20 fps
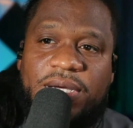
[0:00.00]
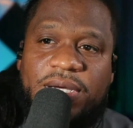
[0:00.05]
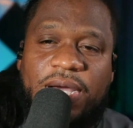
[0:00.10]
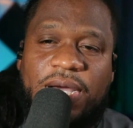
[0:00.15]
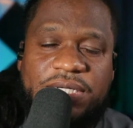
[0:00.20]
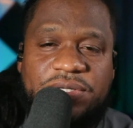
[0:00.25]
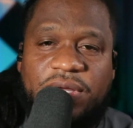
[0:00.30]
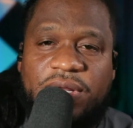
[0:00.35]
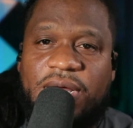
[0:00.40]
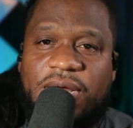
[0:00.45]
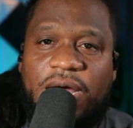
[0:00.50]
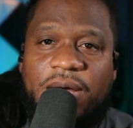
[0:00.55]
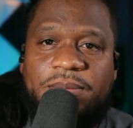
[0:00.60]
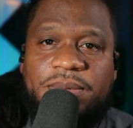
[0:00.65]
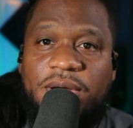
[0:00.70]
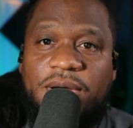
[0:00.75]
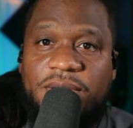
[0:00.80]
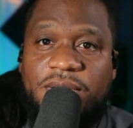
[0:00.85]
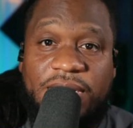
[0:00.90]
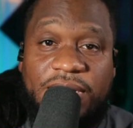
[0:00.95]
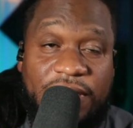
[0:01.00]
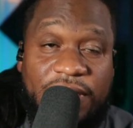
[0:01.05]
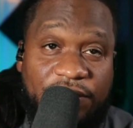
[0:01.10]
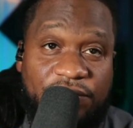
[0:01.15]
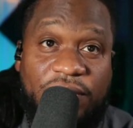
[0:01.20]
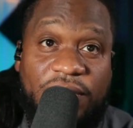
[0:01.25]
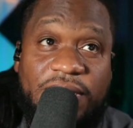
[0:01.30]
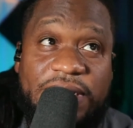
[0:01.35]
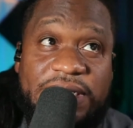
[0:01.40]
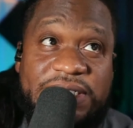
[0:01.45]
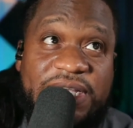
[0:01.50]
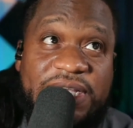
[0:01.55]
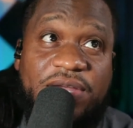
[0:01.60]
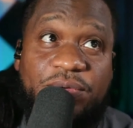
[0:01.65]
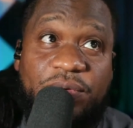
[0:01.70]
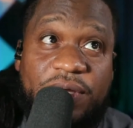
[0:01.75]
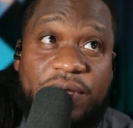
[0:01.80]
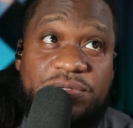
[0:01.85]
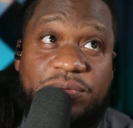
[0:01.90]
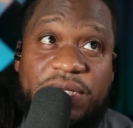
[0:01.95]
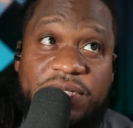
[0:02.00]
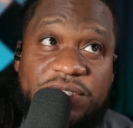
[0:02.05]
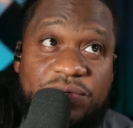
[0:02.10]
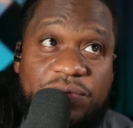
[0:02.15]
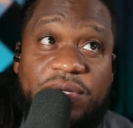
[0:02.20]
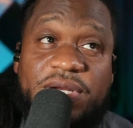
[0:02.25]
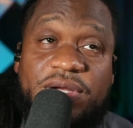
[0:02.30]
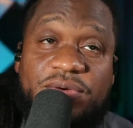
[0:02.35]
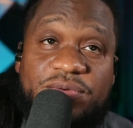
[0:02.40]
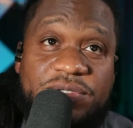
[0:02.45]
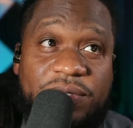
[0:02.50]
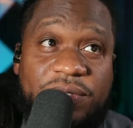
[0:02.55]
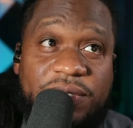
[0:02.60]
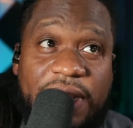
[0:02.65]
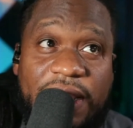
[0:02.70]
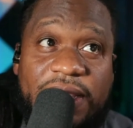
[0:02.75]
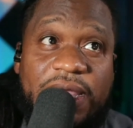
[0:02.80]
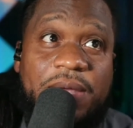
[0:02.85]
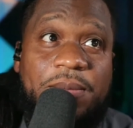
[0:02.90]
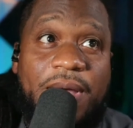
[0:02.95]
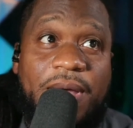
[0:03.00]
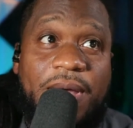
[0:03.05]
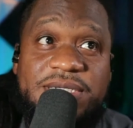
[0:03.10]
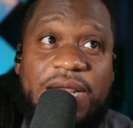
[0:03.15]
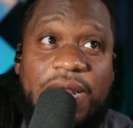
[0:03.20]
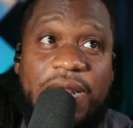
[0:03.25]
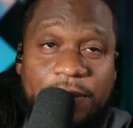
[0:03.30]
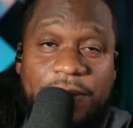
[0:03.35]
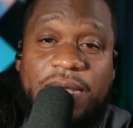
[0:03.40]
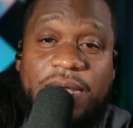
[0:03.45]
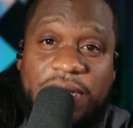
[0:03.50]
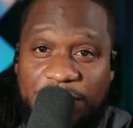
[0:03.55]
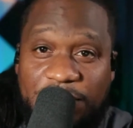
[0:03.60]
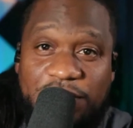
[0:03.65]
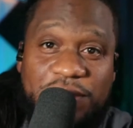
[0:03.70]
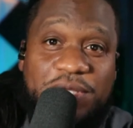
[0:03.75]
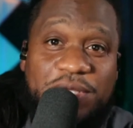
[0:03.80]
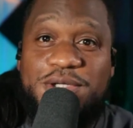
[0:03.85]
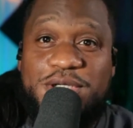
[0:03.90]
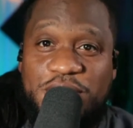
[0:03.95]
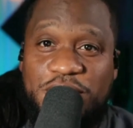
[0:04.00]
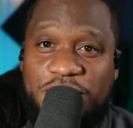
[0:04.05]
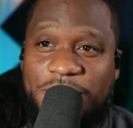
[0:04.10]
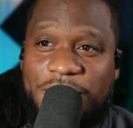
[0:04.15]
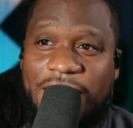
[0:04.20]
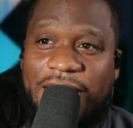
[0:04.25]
I started uploading. Really, January 2020 was when I came out and said I'm going to do YouTube.